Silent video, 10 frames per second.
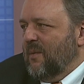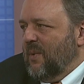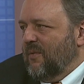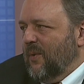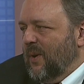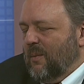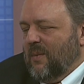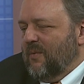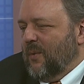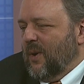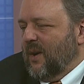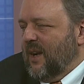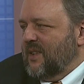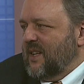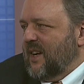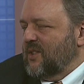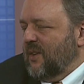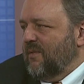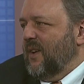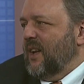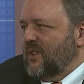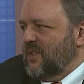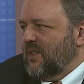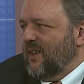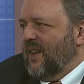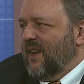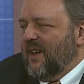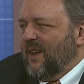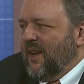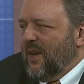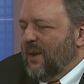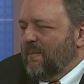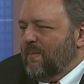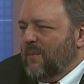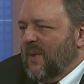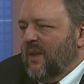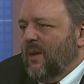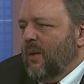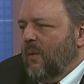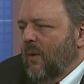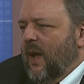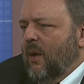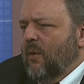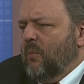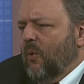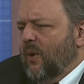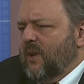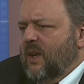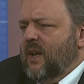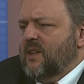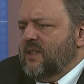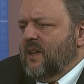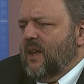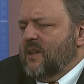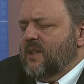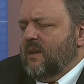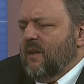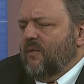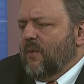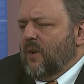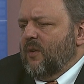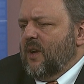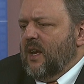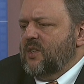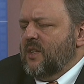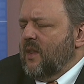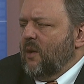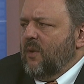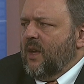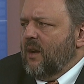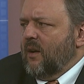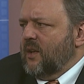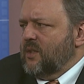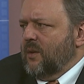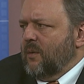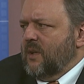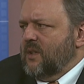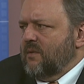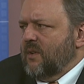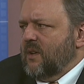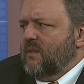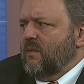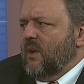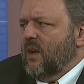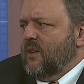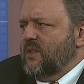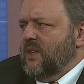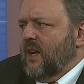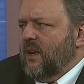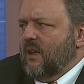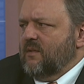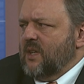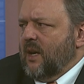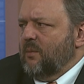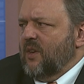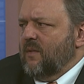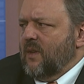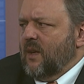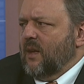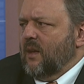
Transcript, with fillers: before before it's actually finished. Mm -hmm. um, how important it is, is it for creation that we enter into a different understanding of time, do you think?